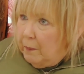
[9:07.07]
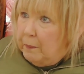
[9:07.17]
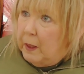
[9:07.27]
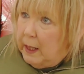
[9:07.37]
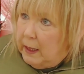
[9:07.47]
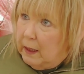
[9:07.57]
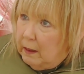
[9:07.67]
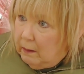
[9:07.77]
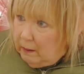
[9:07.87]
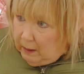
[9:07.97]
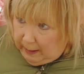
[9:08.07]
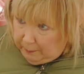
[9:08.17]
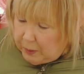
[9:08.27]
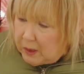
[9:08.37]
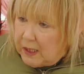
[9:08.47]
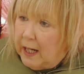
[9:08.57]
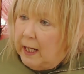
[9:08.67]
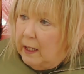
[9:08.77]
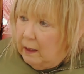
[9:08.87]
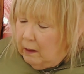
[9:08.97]
play like per
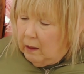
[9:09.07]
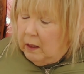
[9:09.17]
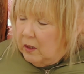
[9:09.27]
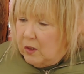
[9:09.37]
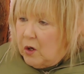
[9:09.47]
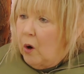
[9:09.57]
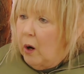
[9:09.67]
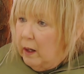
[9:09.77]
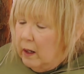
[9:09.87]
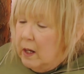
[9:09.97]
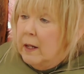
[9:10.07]
se a guitar.